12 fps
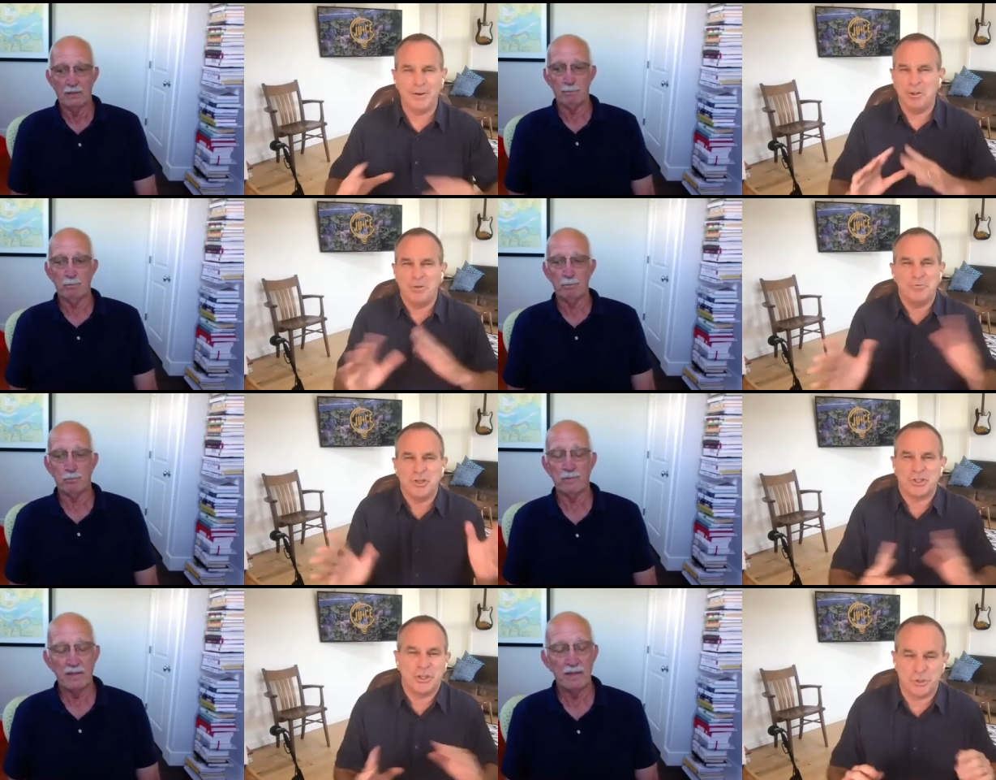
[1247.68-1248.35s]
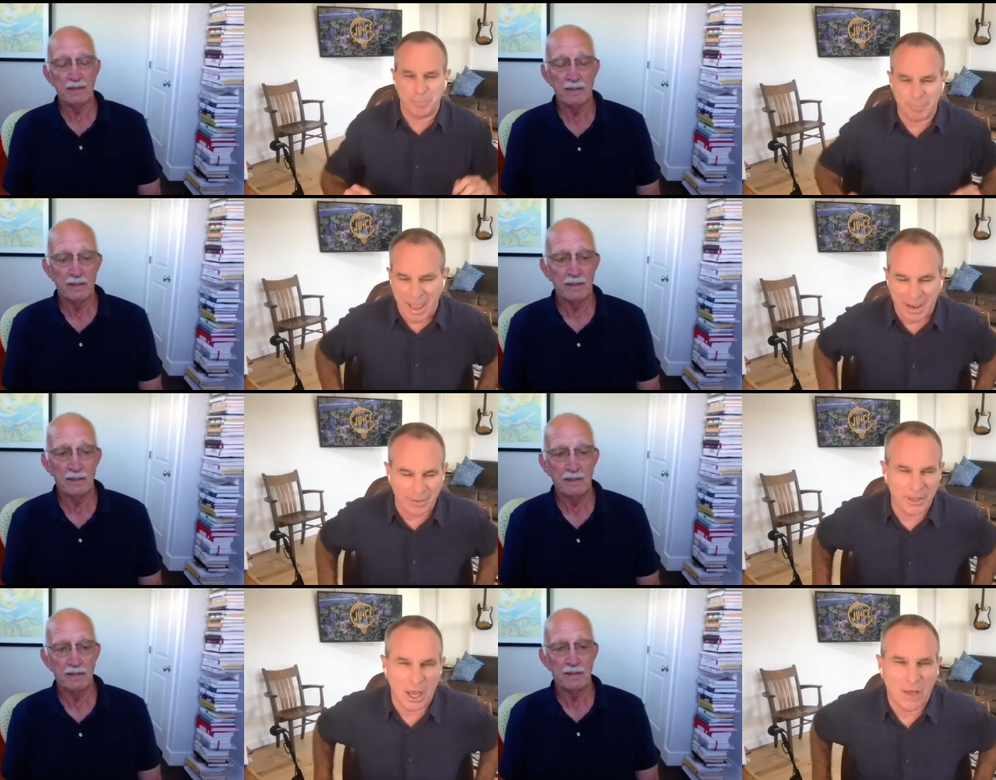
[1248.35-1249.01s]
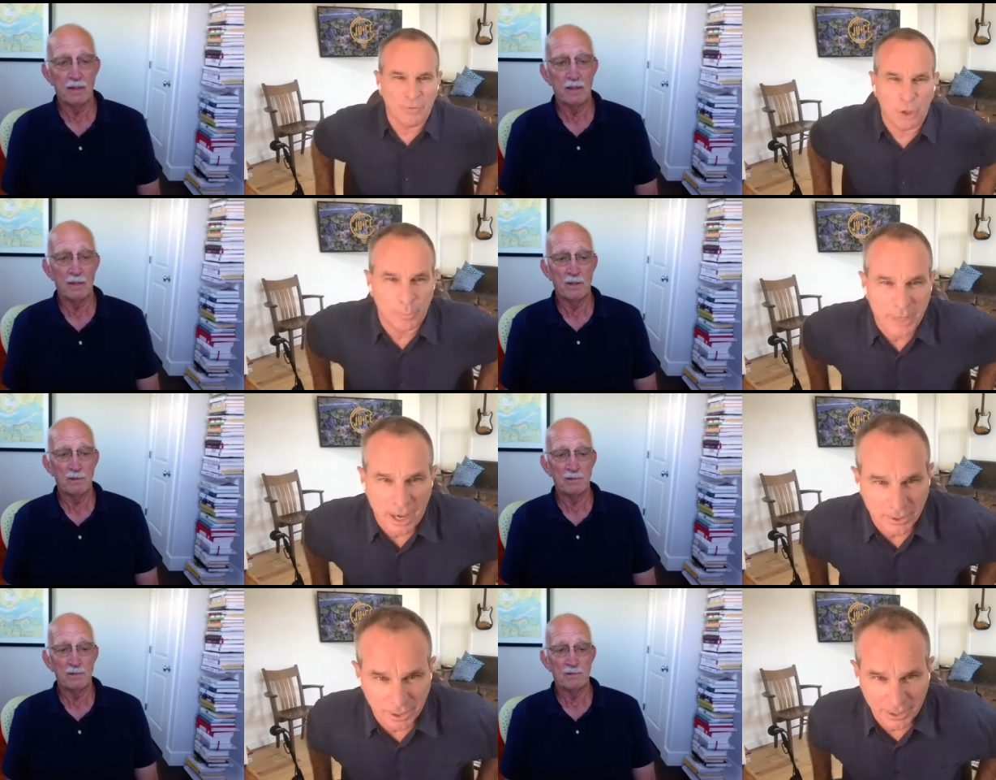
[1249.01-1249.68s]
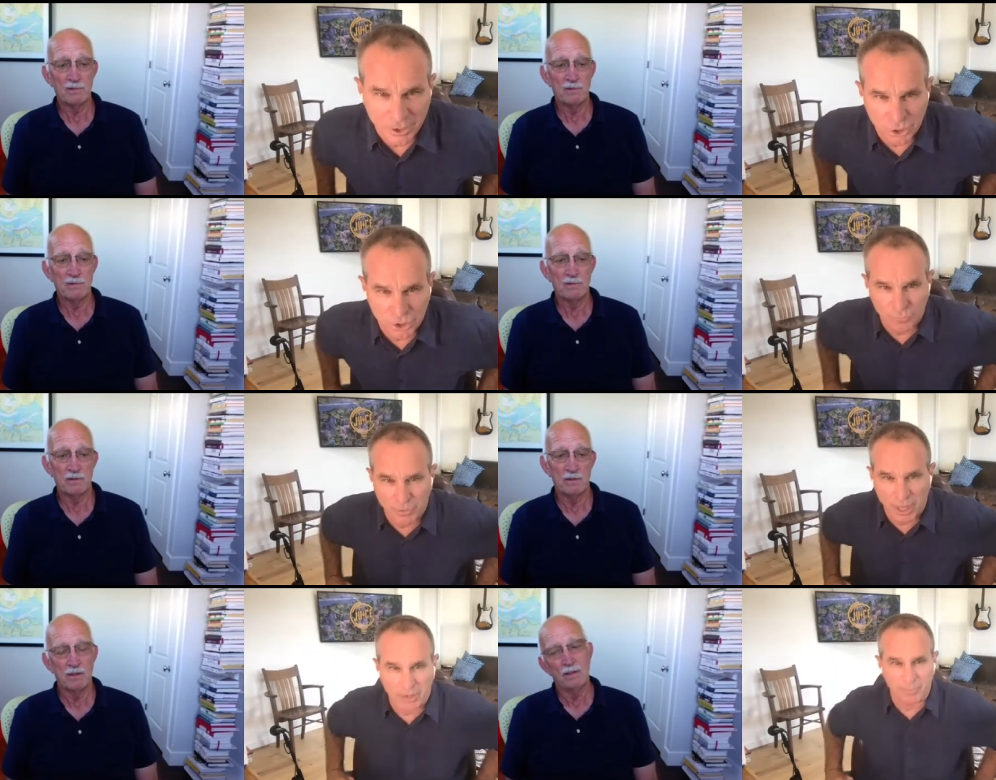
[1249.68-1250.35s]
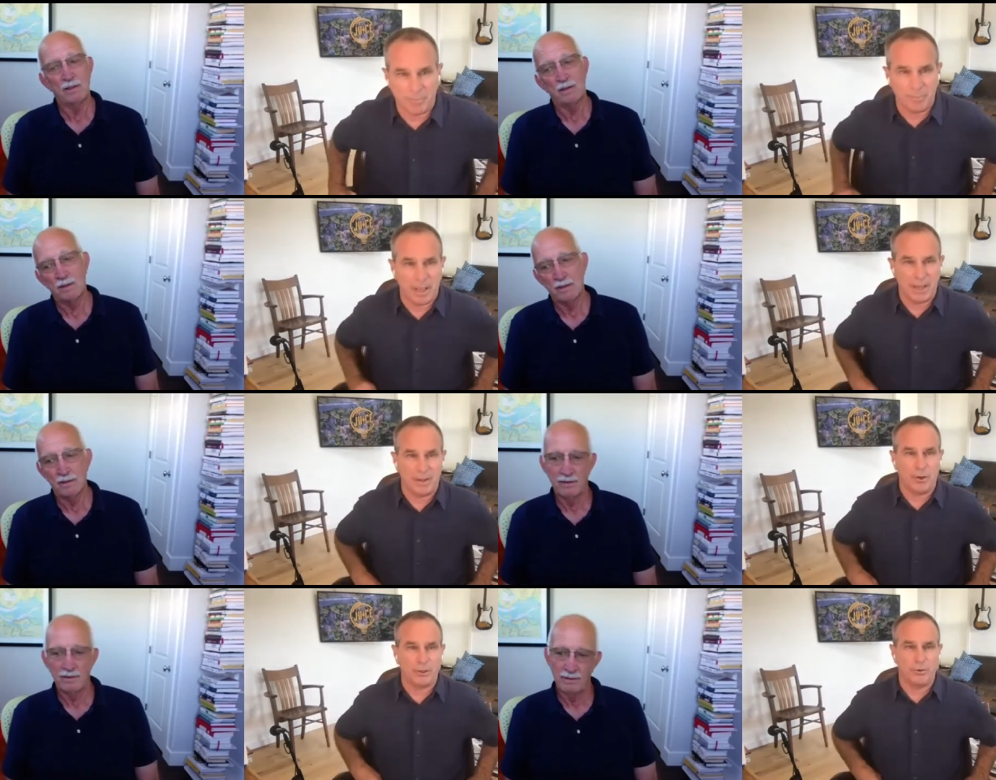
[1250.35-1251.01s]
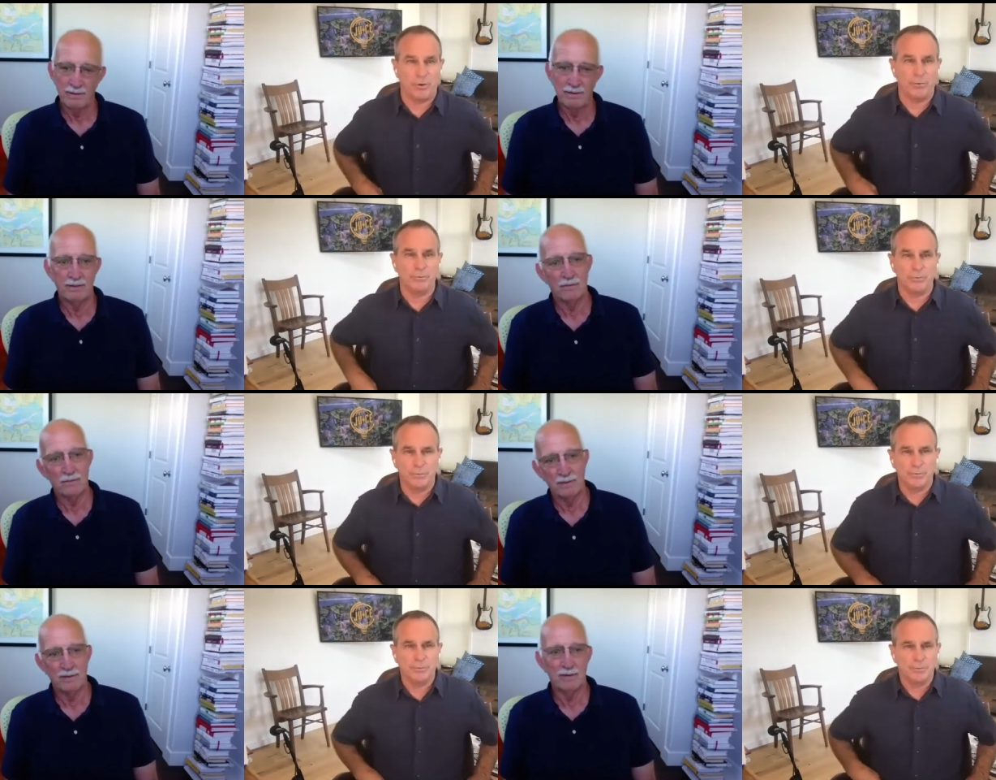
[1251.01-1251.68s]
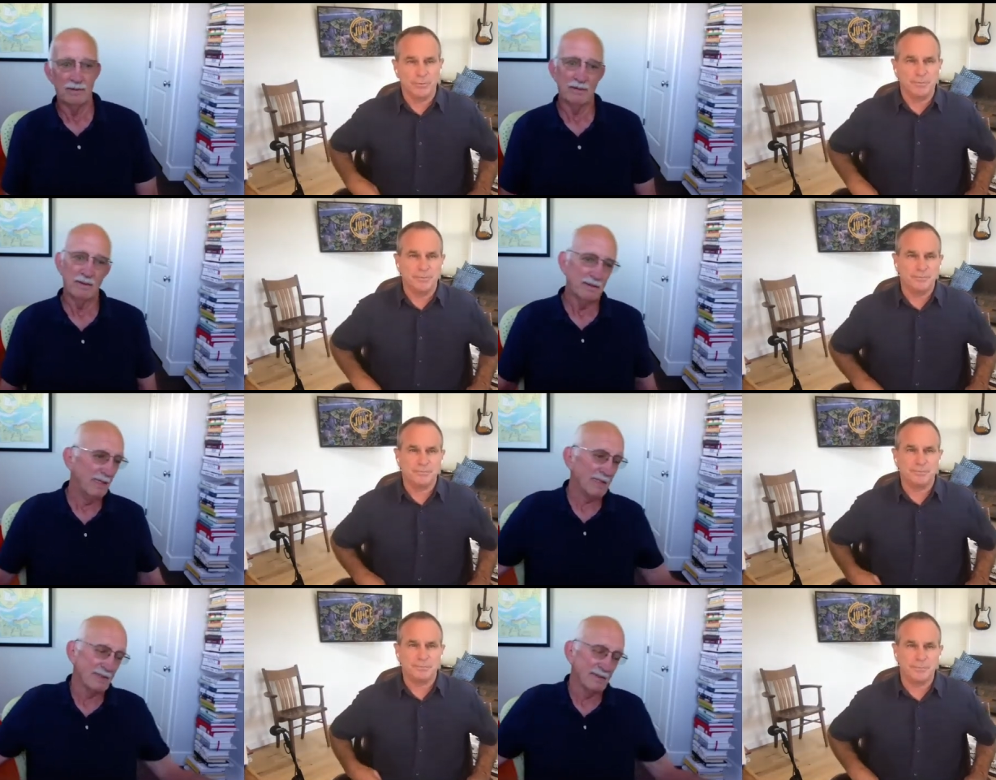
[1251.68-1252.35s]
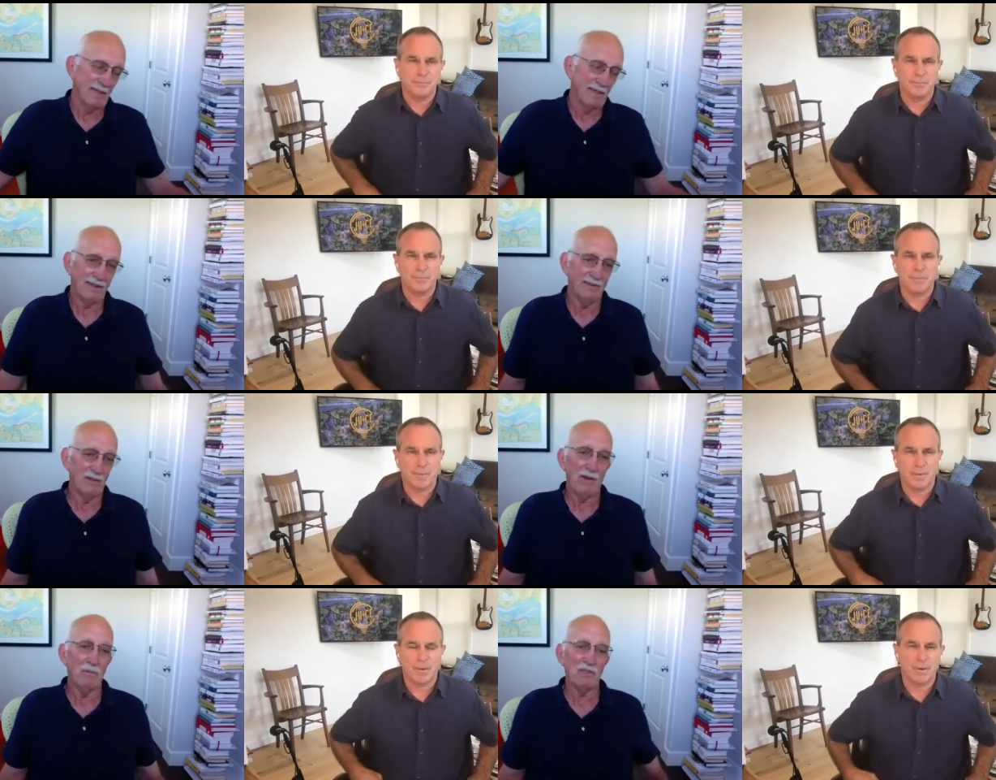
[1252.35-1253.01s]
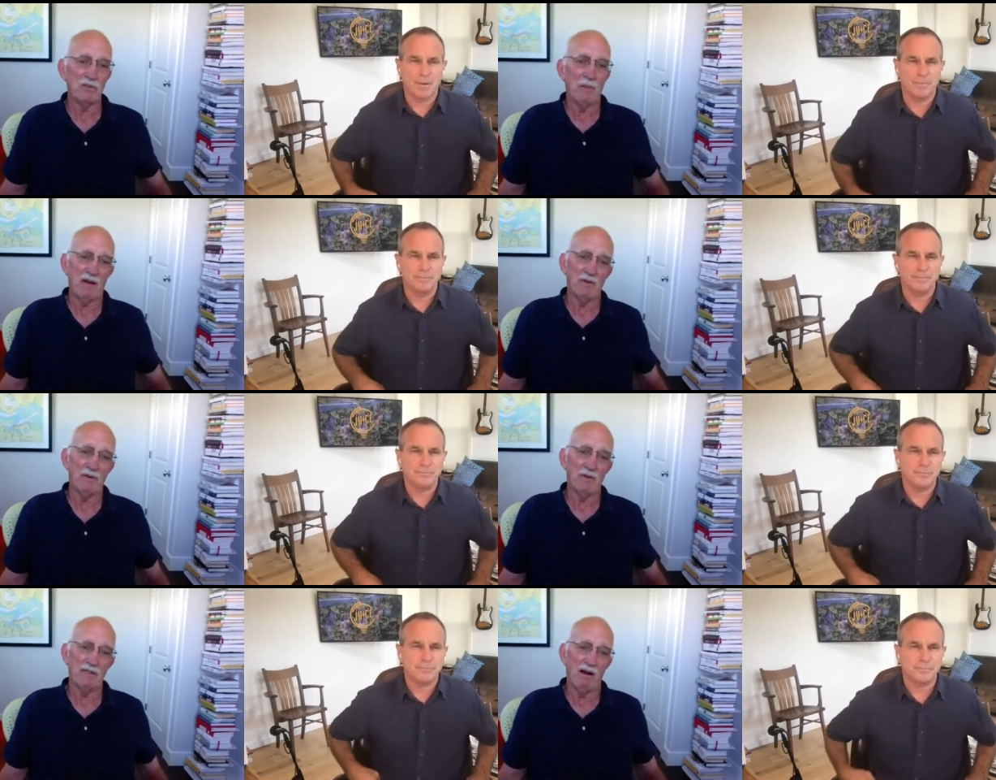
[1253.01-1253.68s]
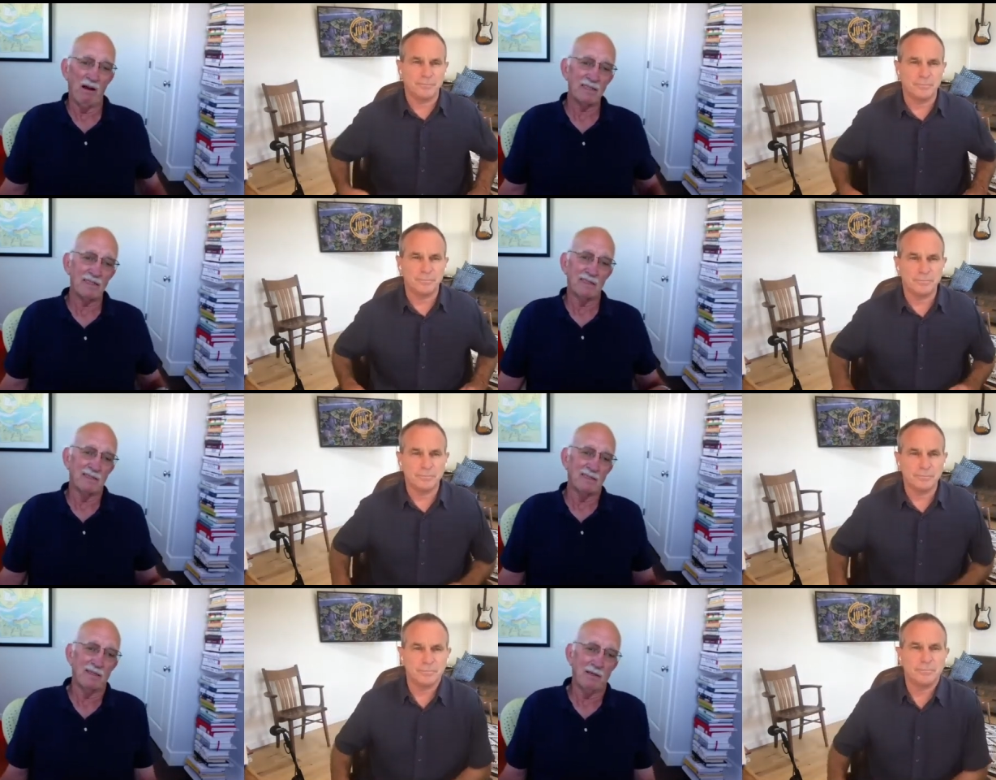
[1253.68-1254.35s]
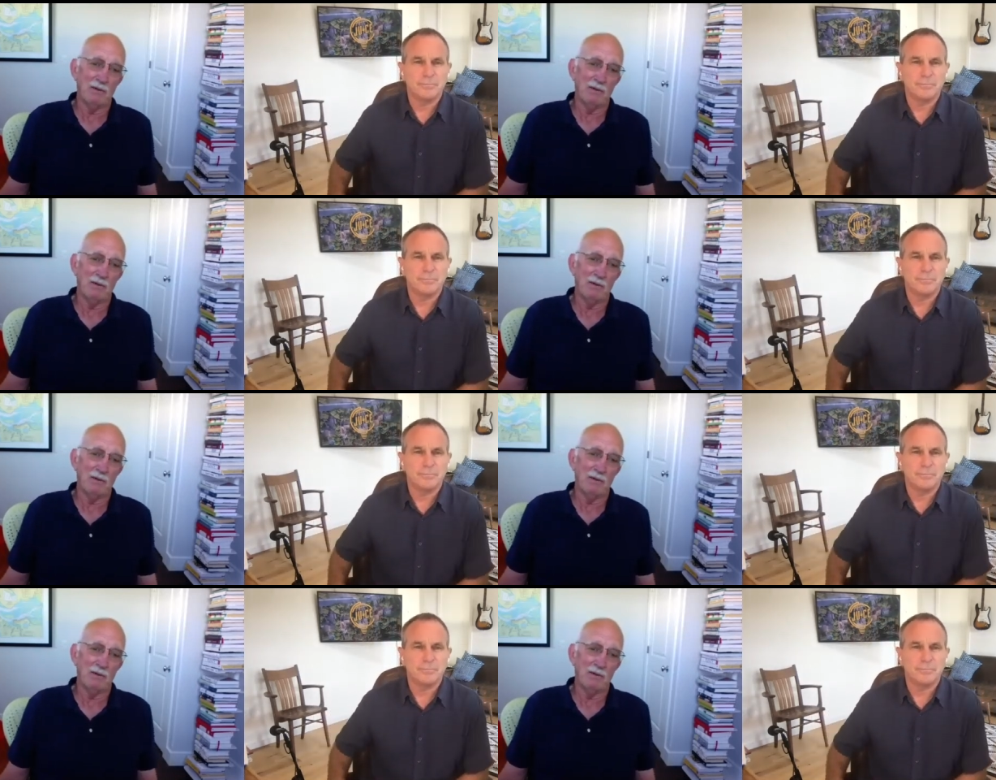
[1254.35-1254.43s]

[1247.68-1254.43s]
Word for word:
Speaker 1: you just, these are back of the envelope calculations you've done on your own. Yes, I
Speaker 2: know how much a battery costs. I